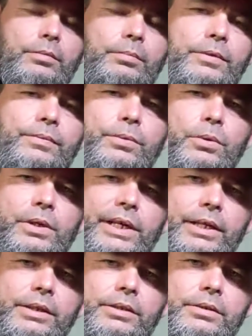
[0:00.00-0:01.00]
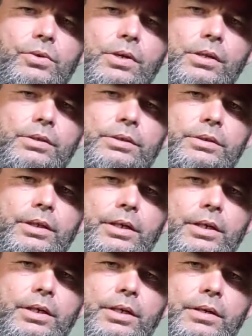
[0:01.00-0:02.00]
before I get the crawler
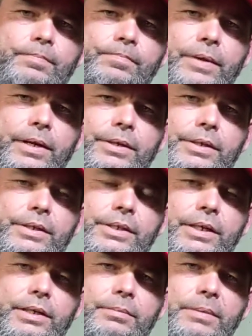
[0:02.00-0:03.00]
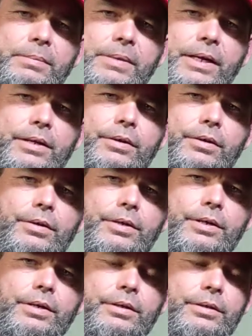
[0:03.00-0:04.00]
area done in my
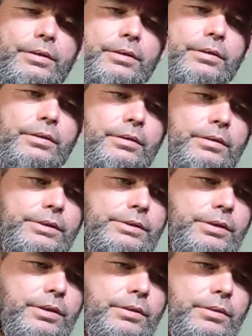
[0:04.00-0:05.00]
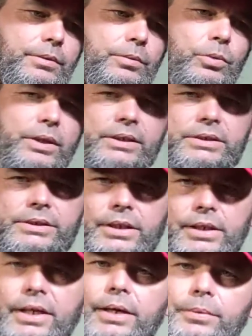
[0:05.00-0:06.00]
backyard. So when it's
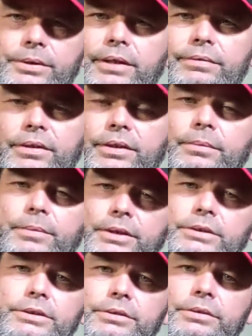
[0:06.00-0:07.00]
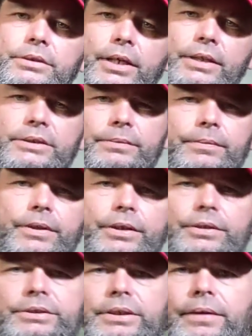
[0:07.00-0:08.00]
done, I will definitely be shooting you guys some
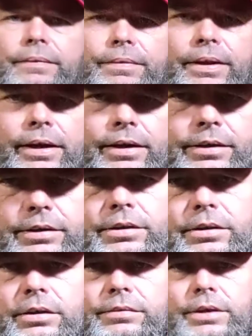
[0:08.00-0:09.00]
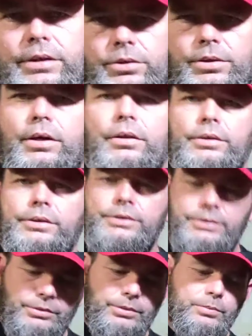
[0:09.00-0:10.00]
videos of that and of our
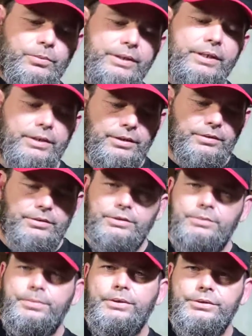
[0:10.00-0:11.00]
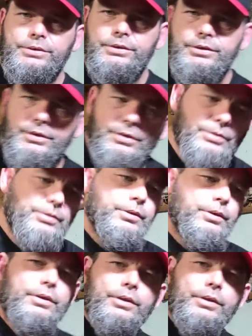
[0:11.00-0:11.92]
crawlers doing what they are supposed to do,